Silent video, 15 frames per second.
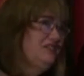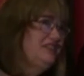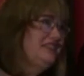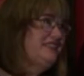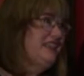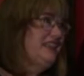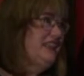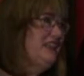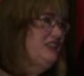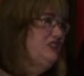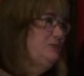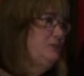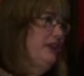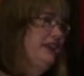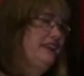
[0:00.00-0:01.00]
of this
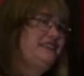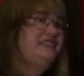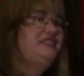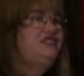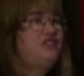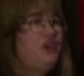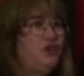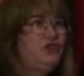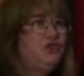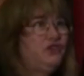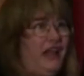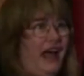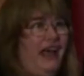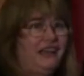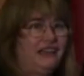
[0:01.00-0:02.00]
interplay. It's a
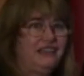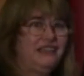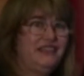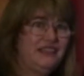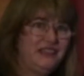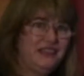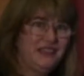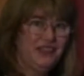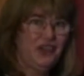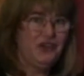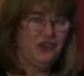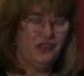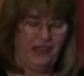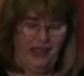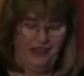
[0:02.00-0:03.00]
social act. It is a
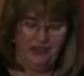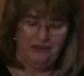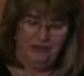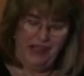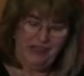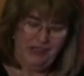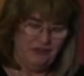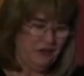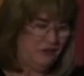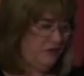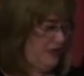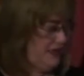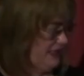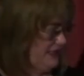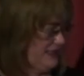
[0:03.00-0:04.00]
social act, the writing of
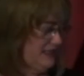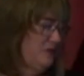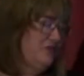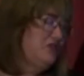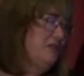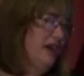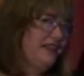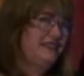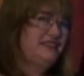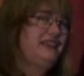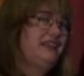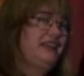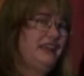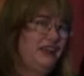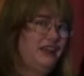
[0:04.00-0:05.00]
graffiti. And some of you might
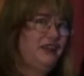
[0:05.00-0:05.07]
see